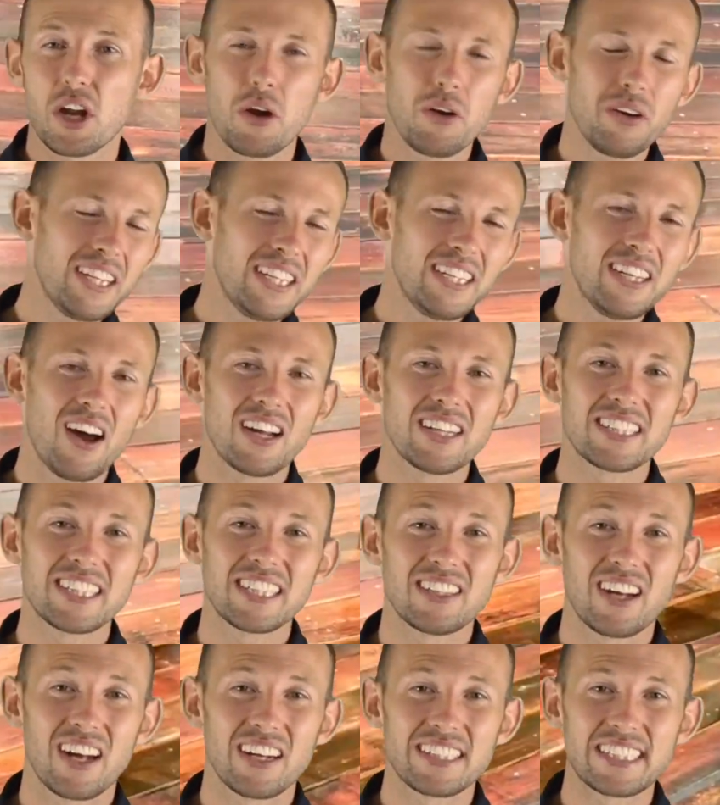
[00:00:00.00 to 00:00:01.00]
only
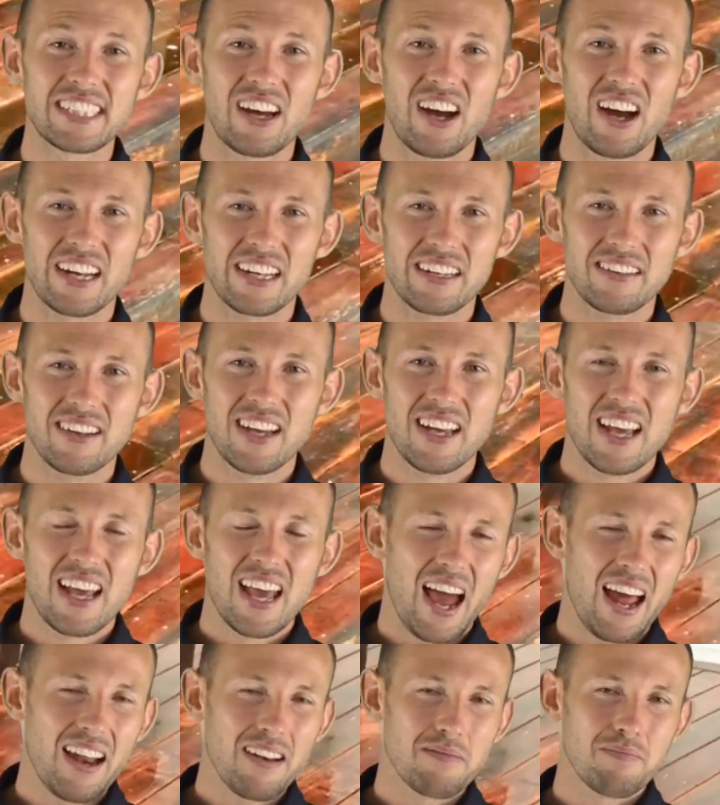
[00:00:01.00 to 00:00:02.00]
$19.99.
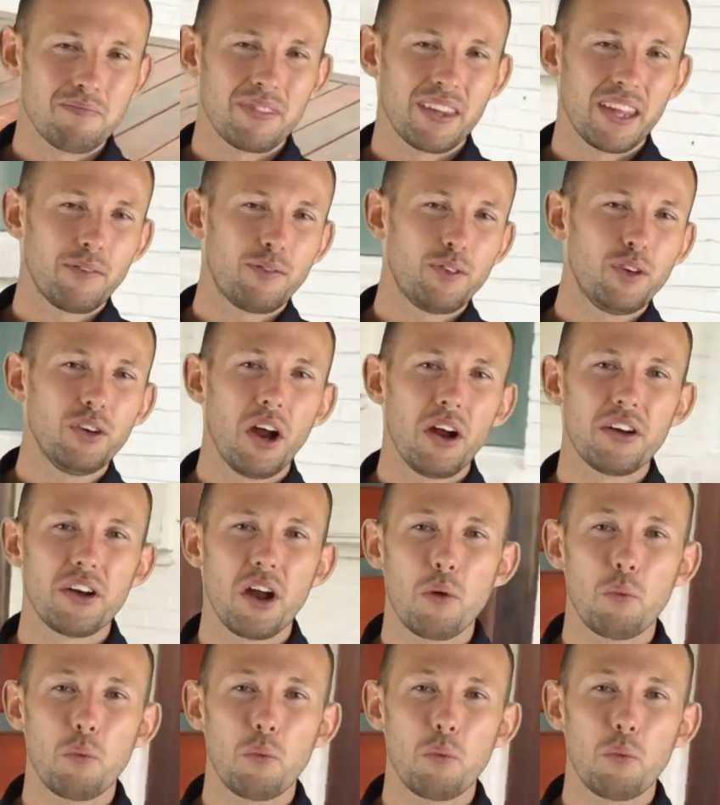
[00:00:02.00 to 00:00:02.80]
And if you don't know